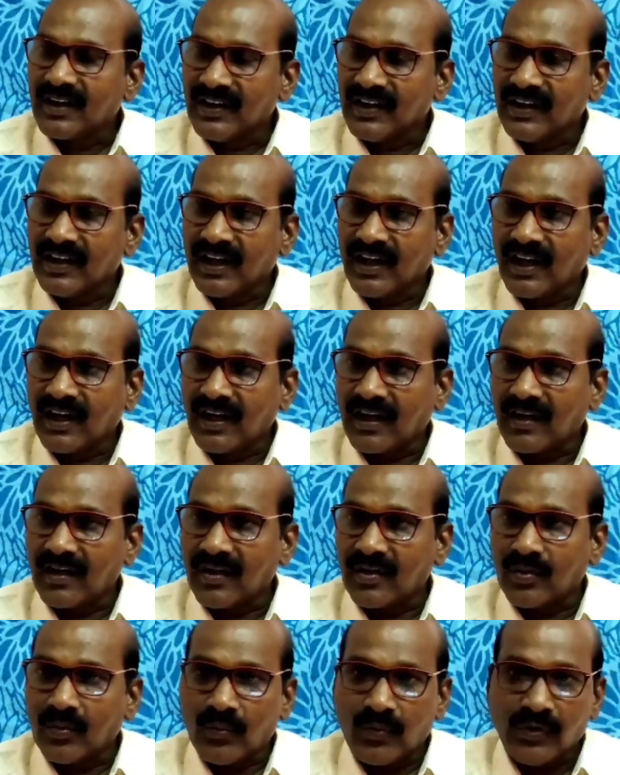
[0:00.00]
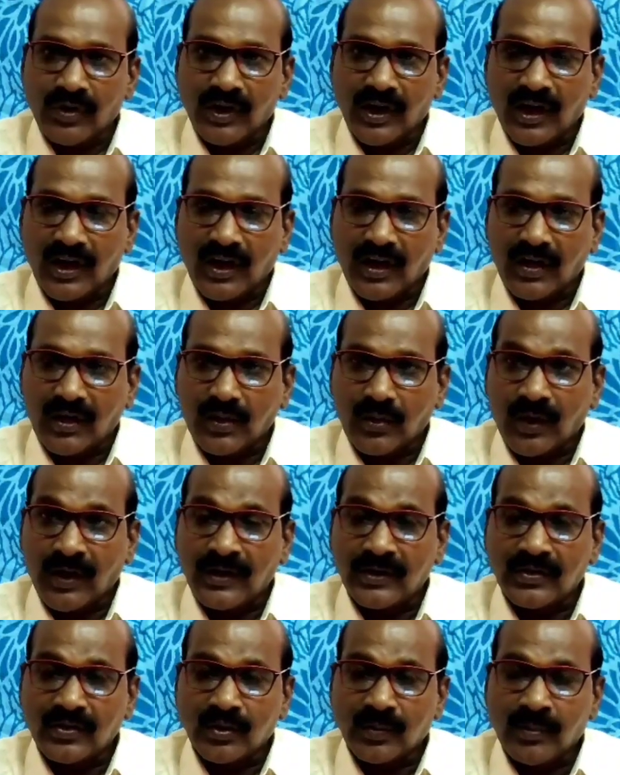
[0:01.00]
Here we are
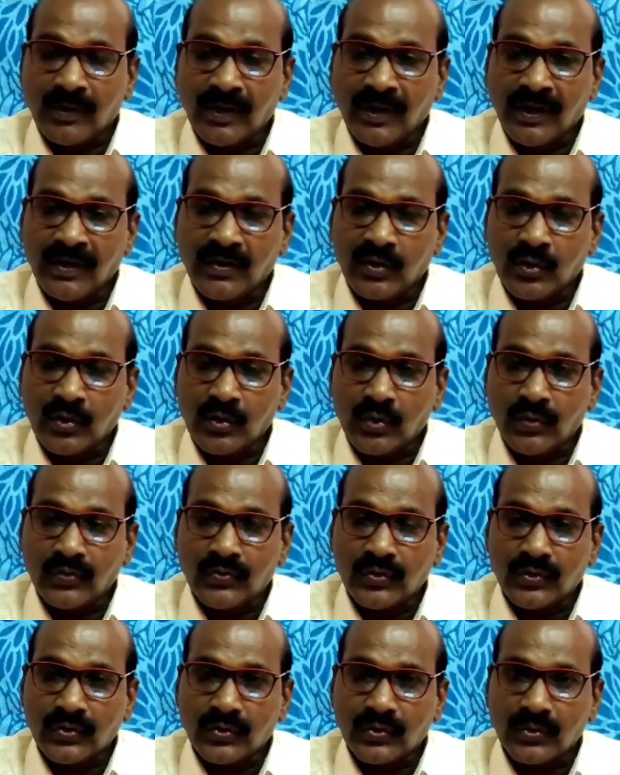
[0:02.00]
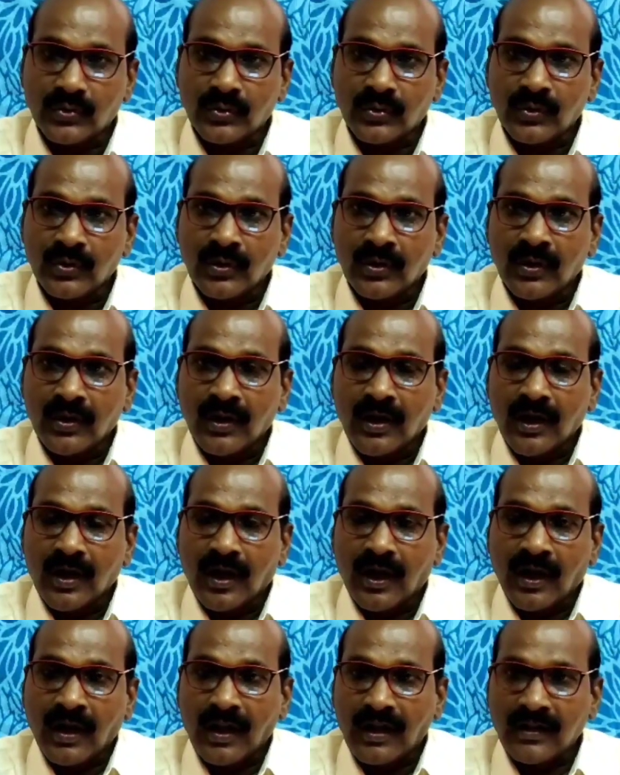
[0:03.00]
going to be introduced to
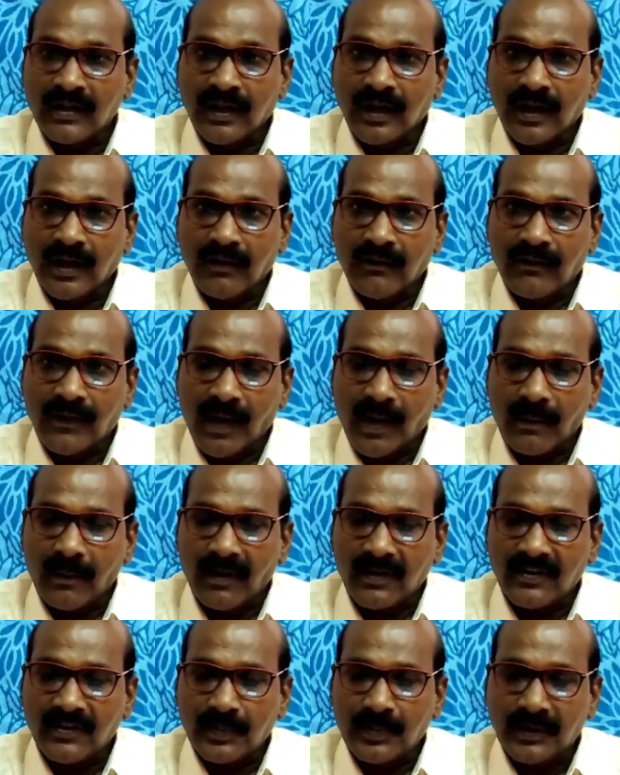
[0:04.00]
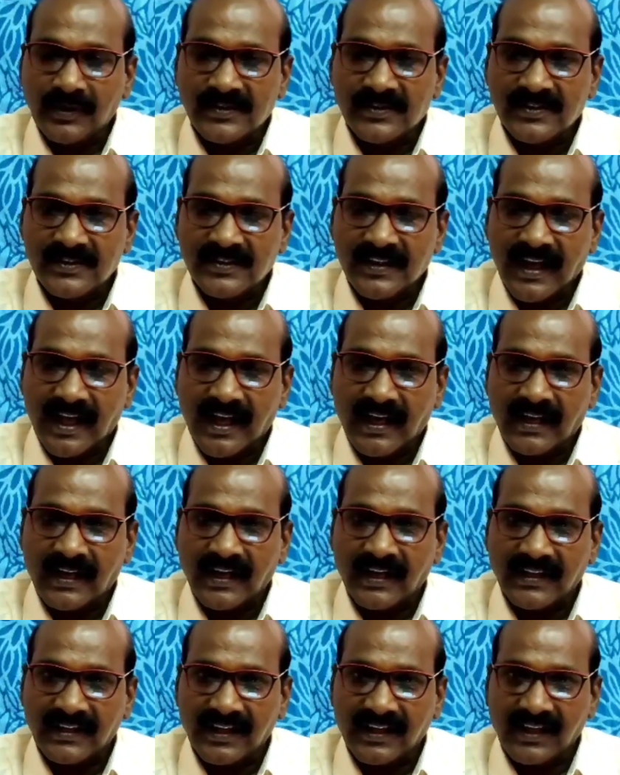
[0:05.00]
another famous
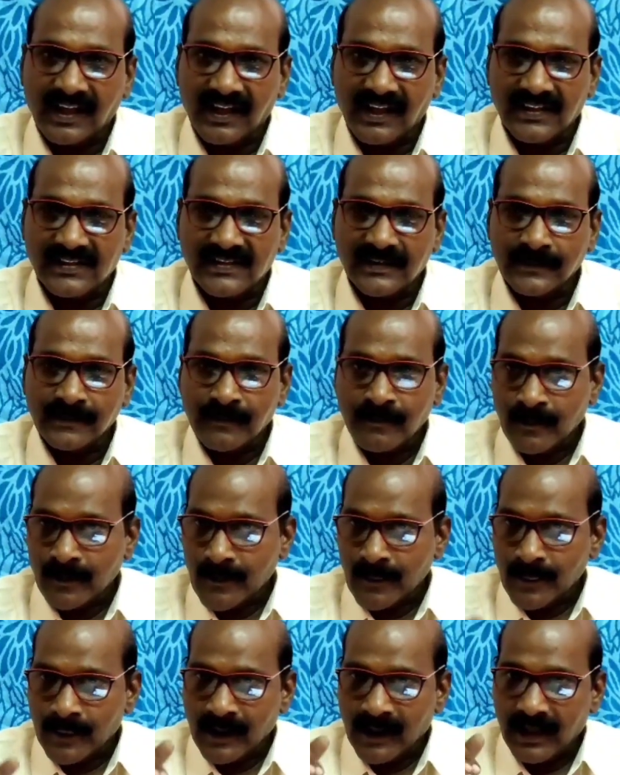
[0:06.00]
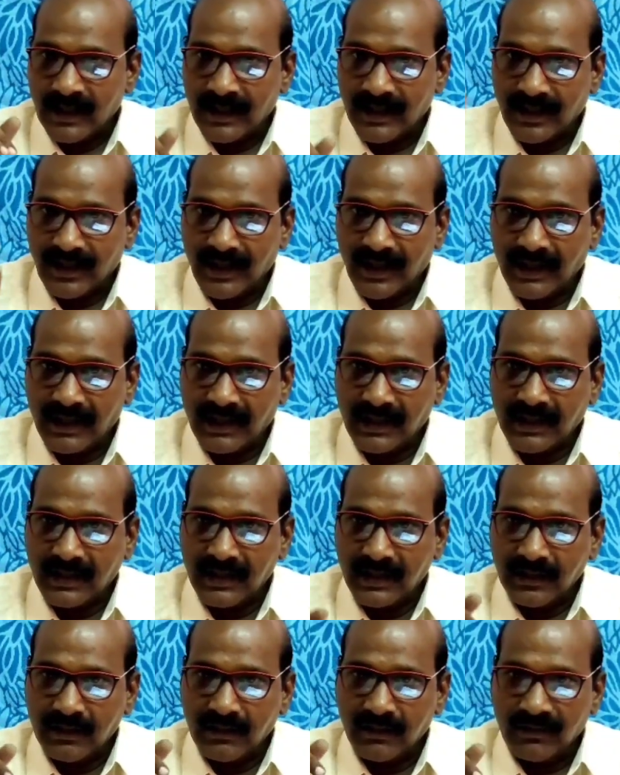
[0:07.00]
personality, that is Nick
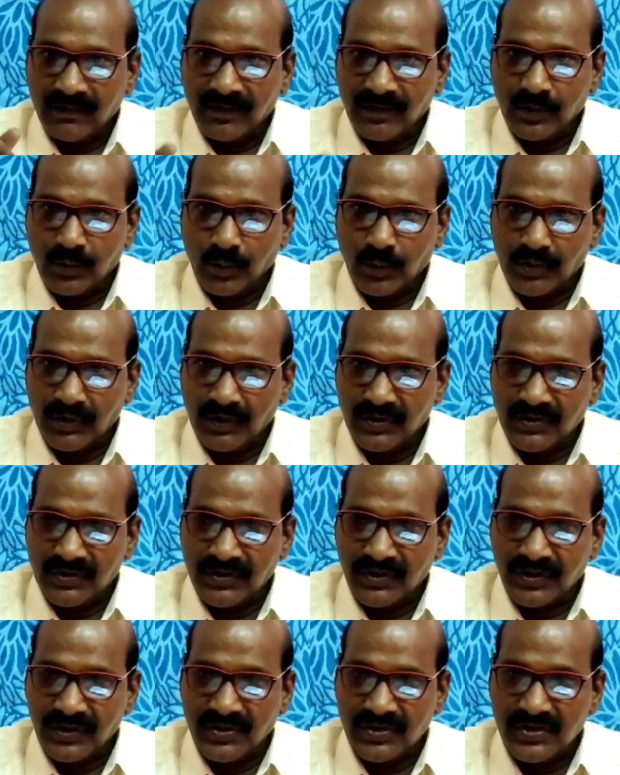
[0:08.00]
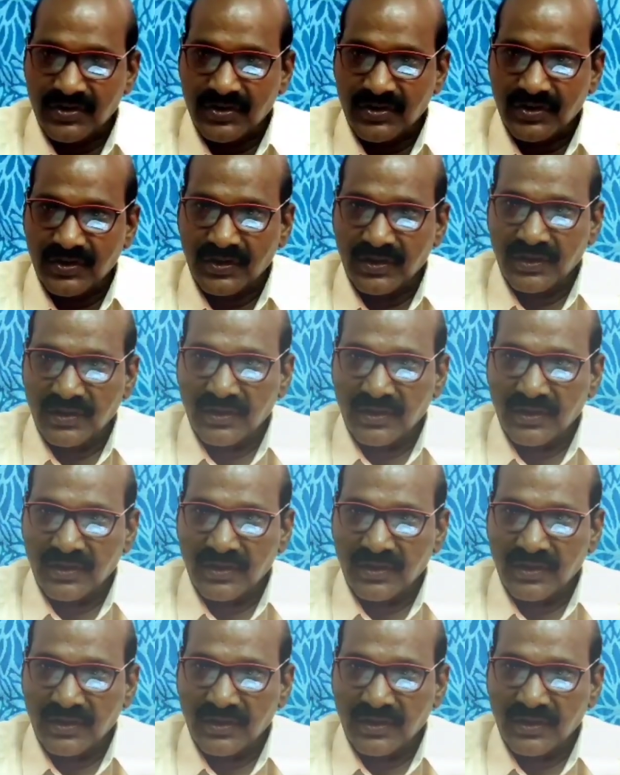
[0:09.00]
Vujicic.